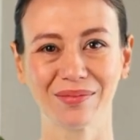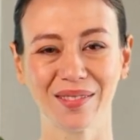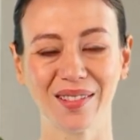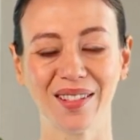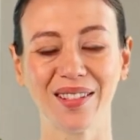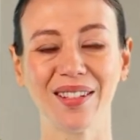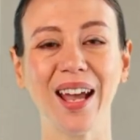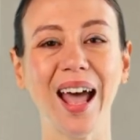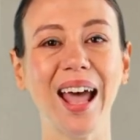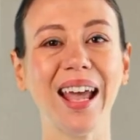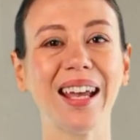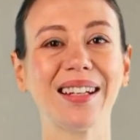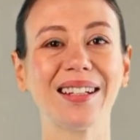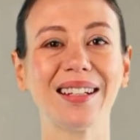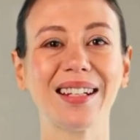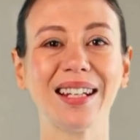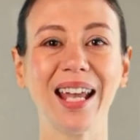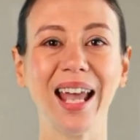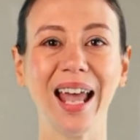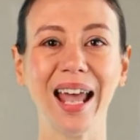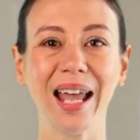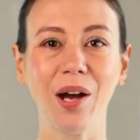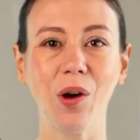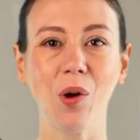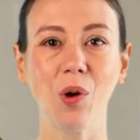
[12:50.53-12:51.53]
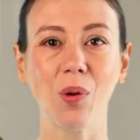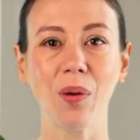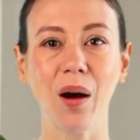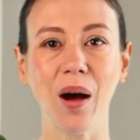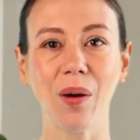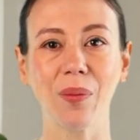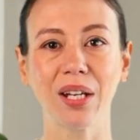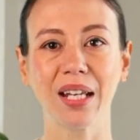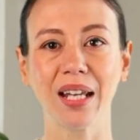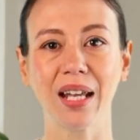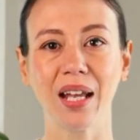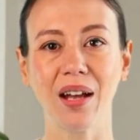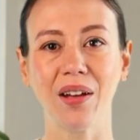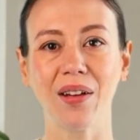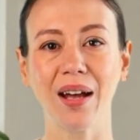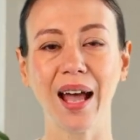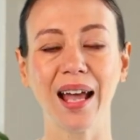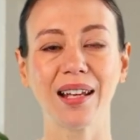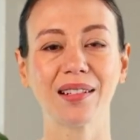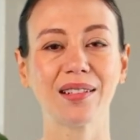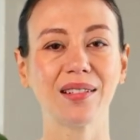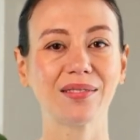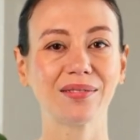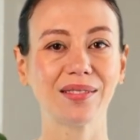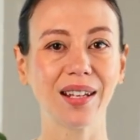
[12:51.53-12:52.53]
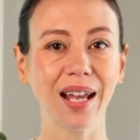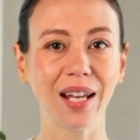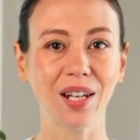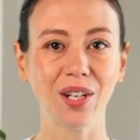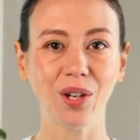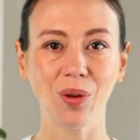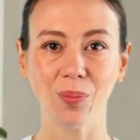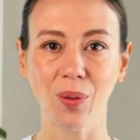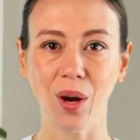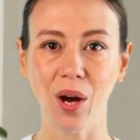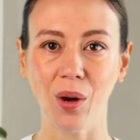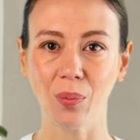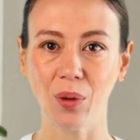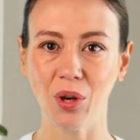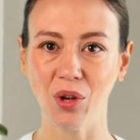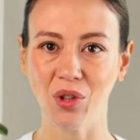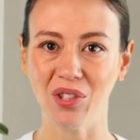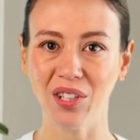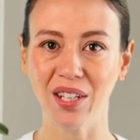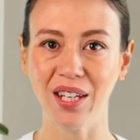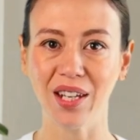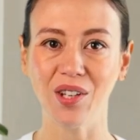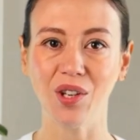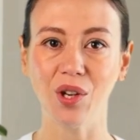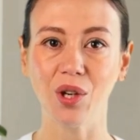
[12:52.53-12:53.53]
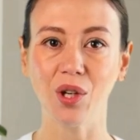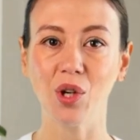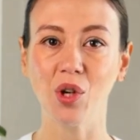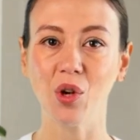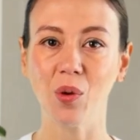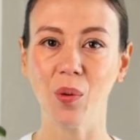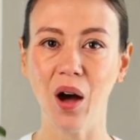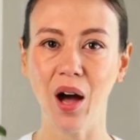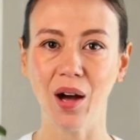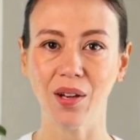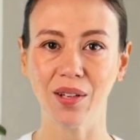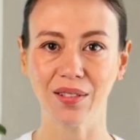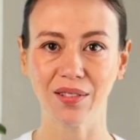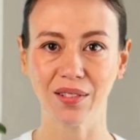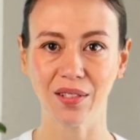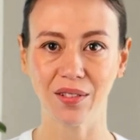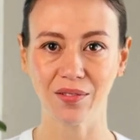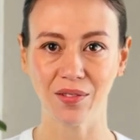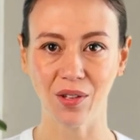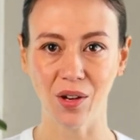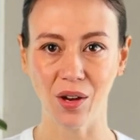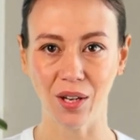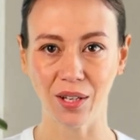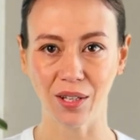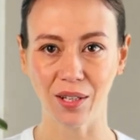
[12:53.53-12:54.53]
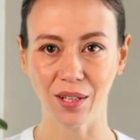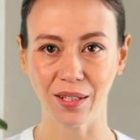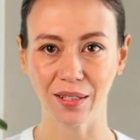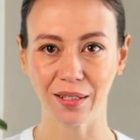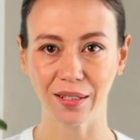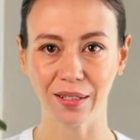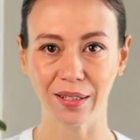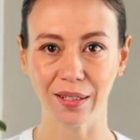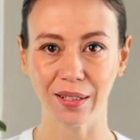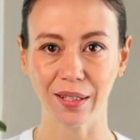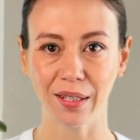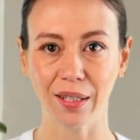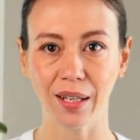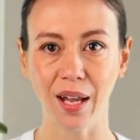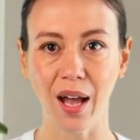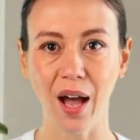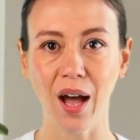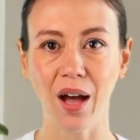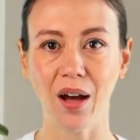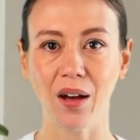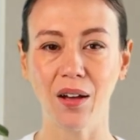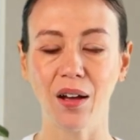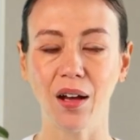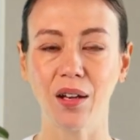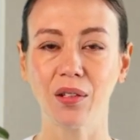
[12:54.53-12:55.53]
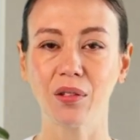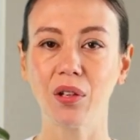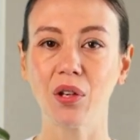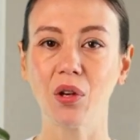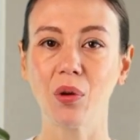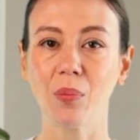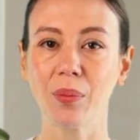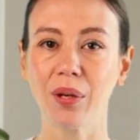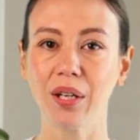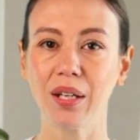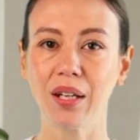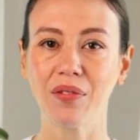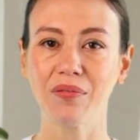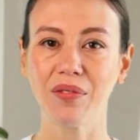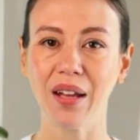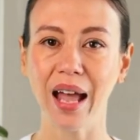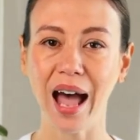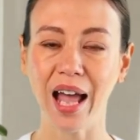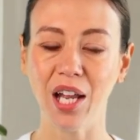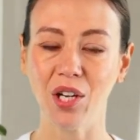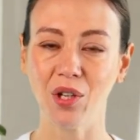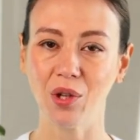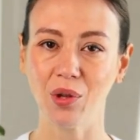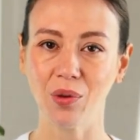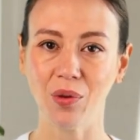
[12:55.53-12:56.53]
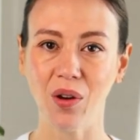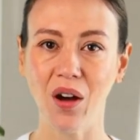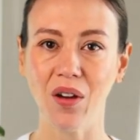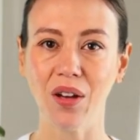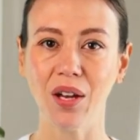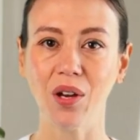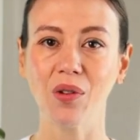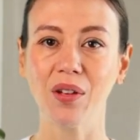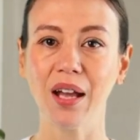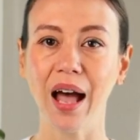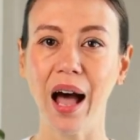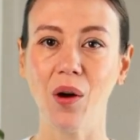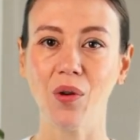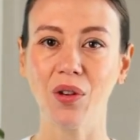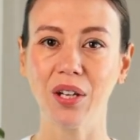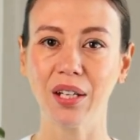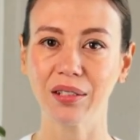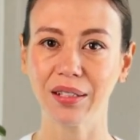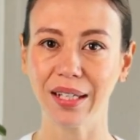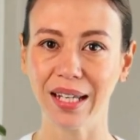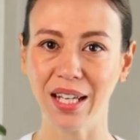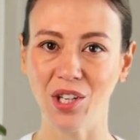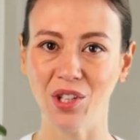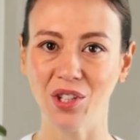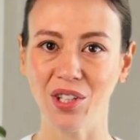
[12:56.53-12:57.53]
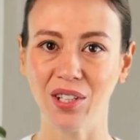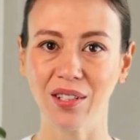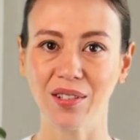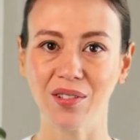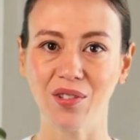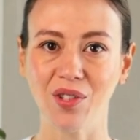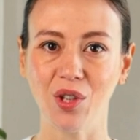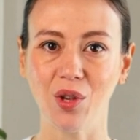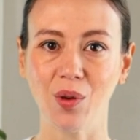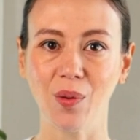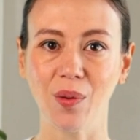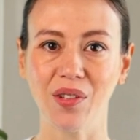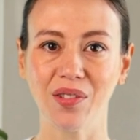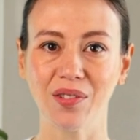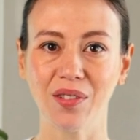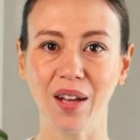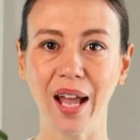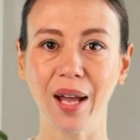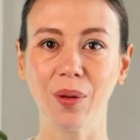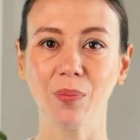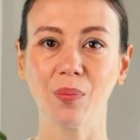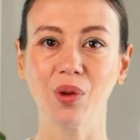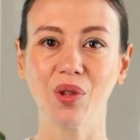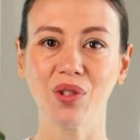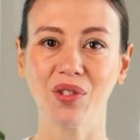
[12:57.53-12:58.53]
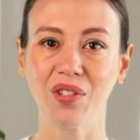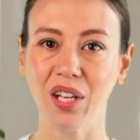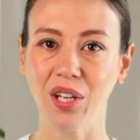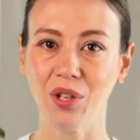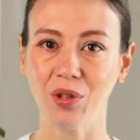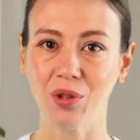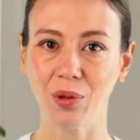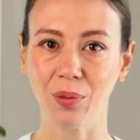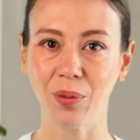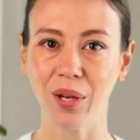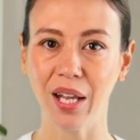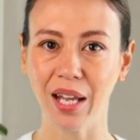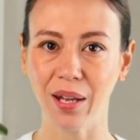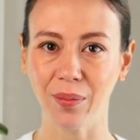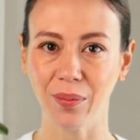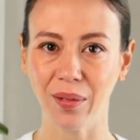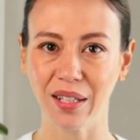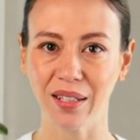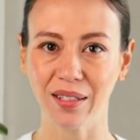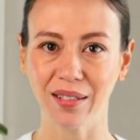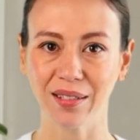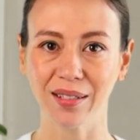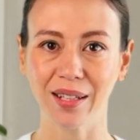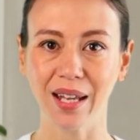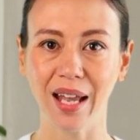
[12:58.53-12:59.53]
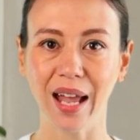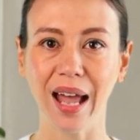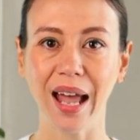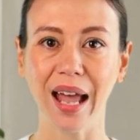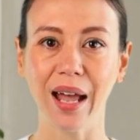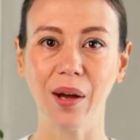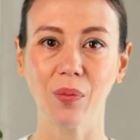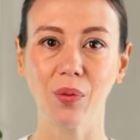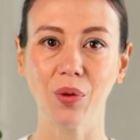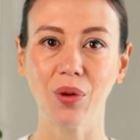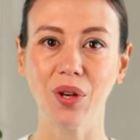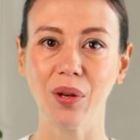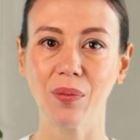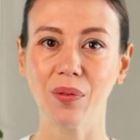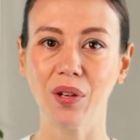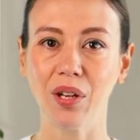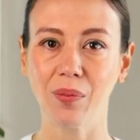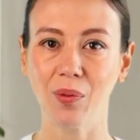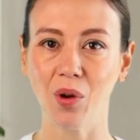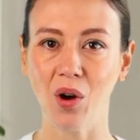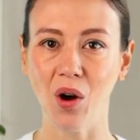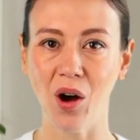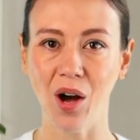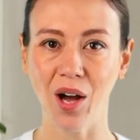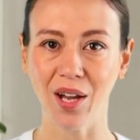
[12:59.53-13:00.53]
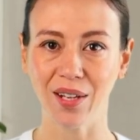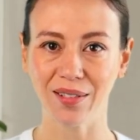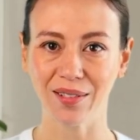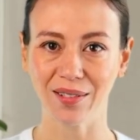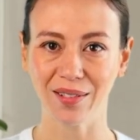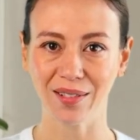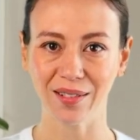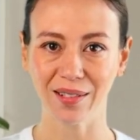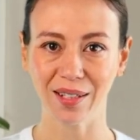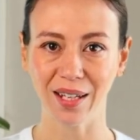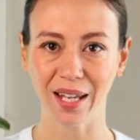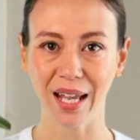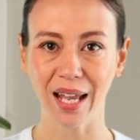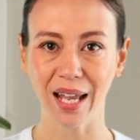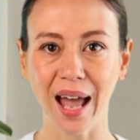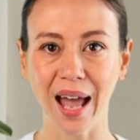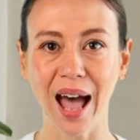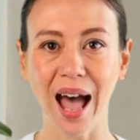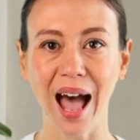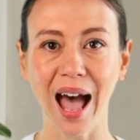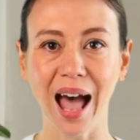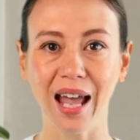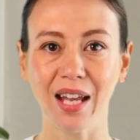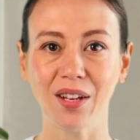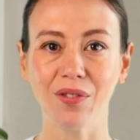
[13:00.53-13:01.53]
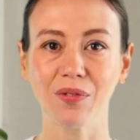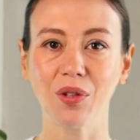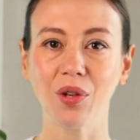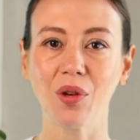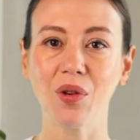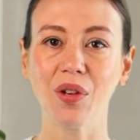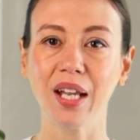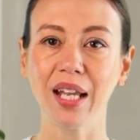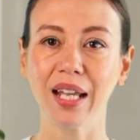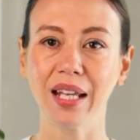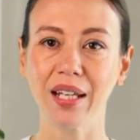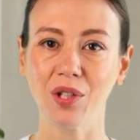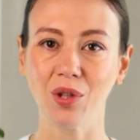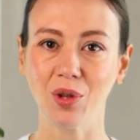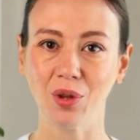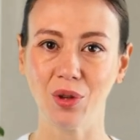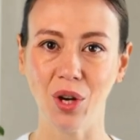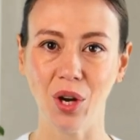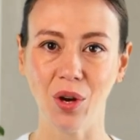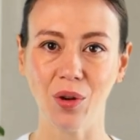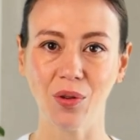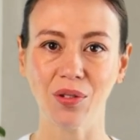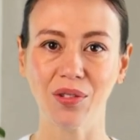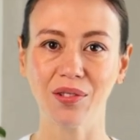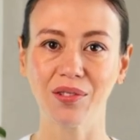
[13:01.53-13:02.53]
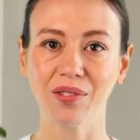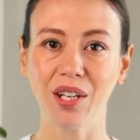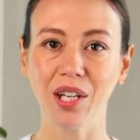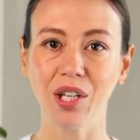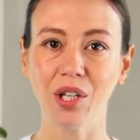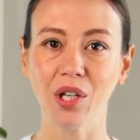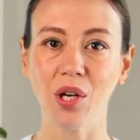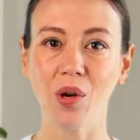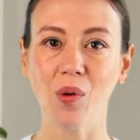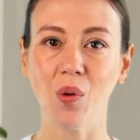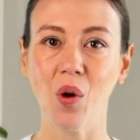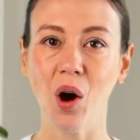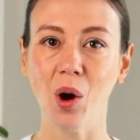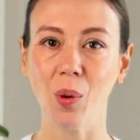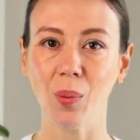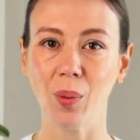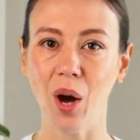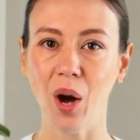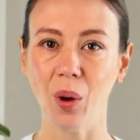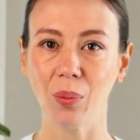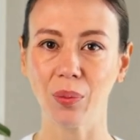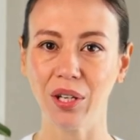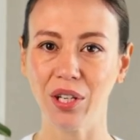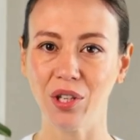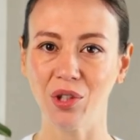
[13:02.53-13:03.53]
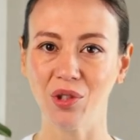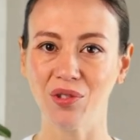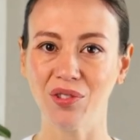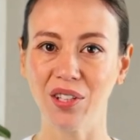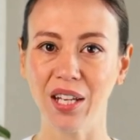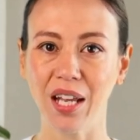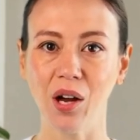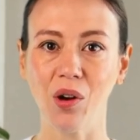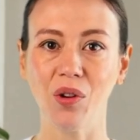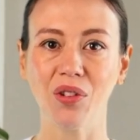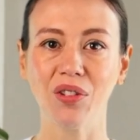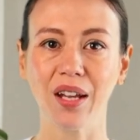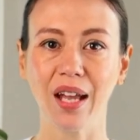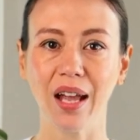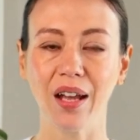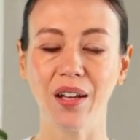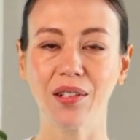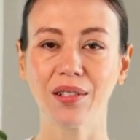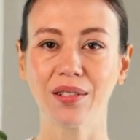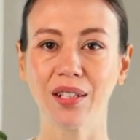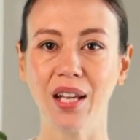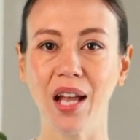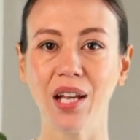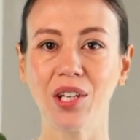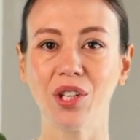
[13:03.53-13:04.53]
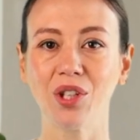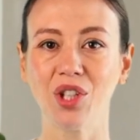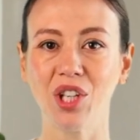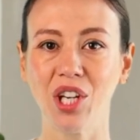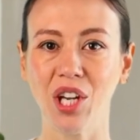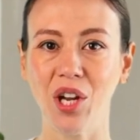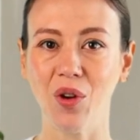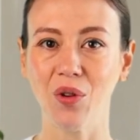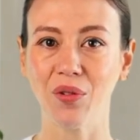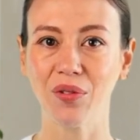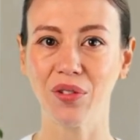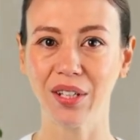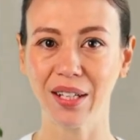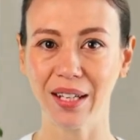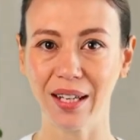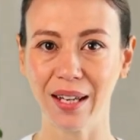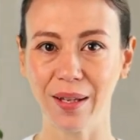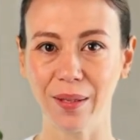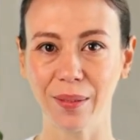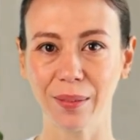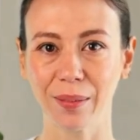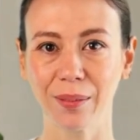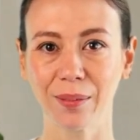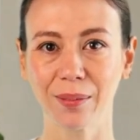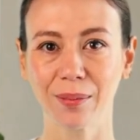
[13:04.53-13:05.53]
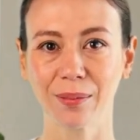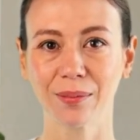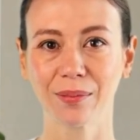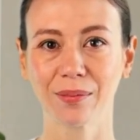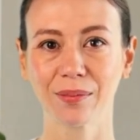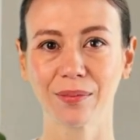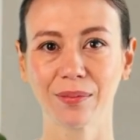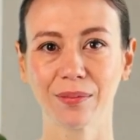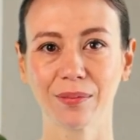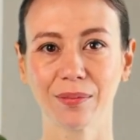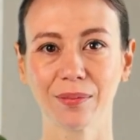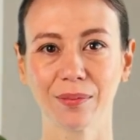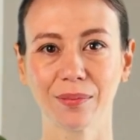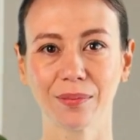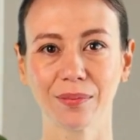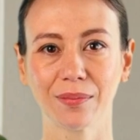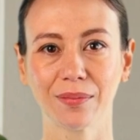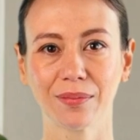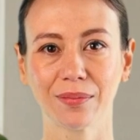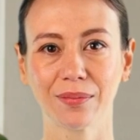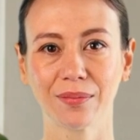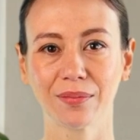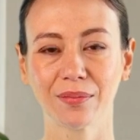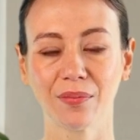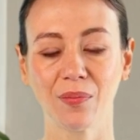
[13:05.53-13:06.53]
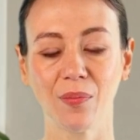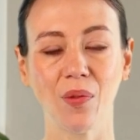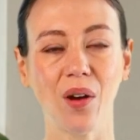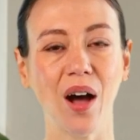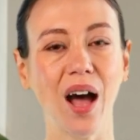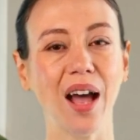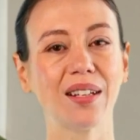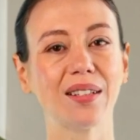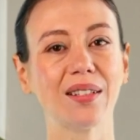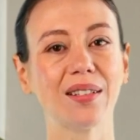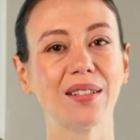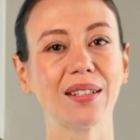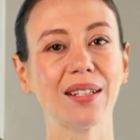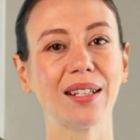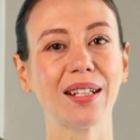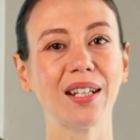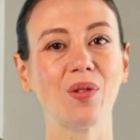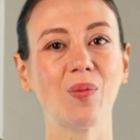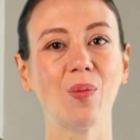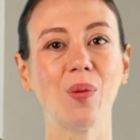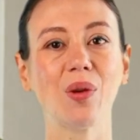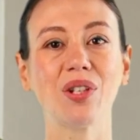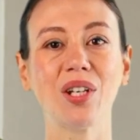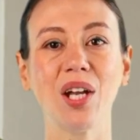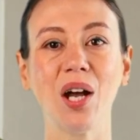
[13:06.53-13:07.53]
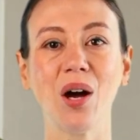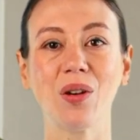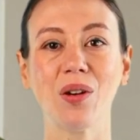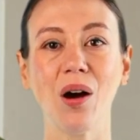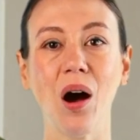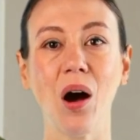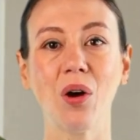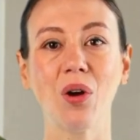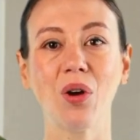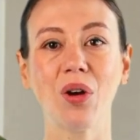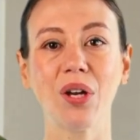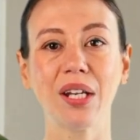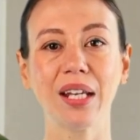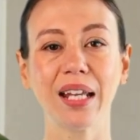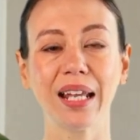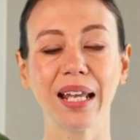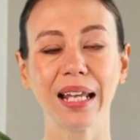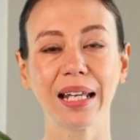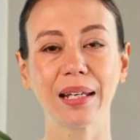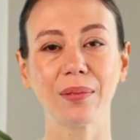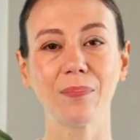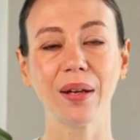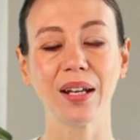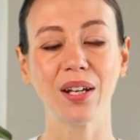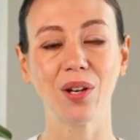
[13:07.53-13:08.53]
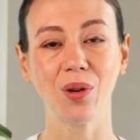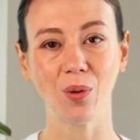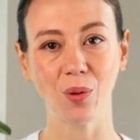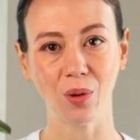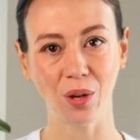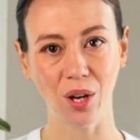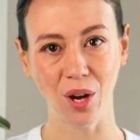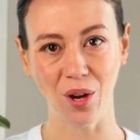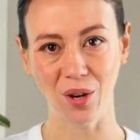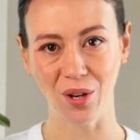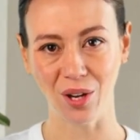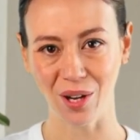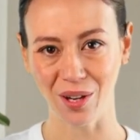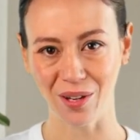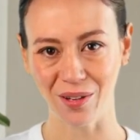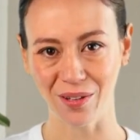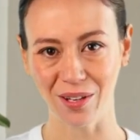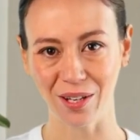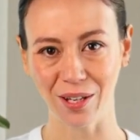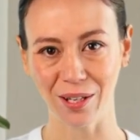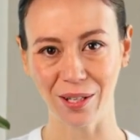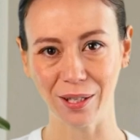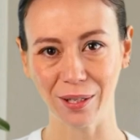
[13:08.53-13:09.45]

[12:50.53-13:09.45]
The ACA, Obamacare, has a site to publish these new policies on. A little bit of actuarial calculations to assign procedure payments and premium costs, and a few keystrokes, and you are published to healthcare.gov. Practices will no longer need medical coders.